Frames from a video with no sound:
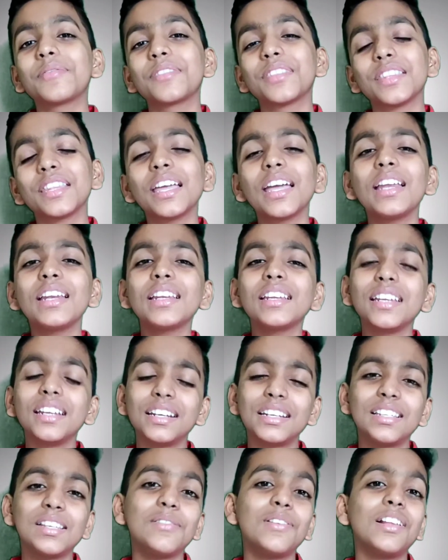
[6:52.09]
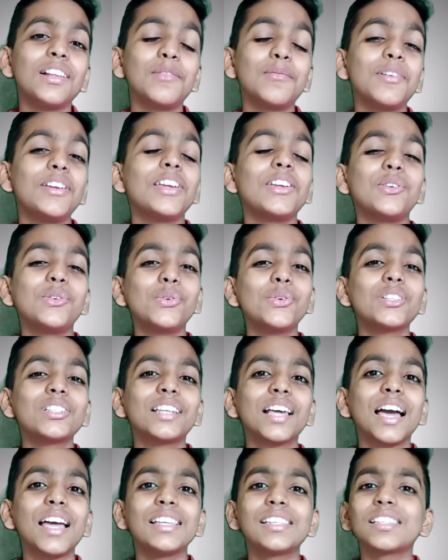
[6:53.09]
Then it will be
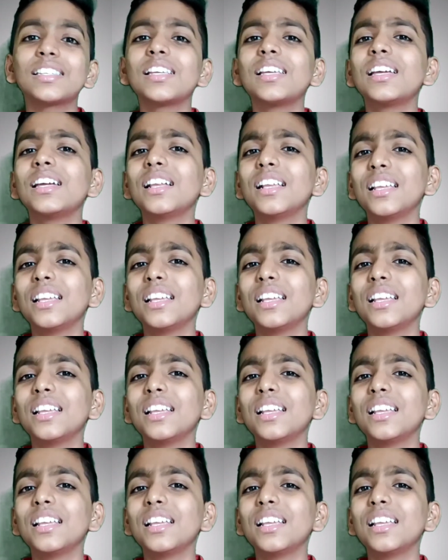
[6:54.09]
used, guys.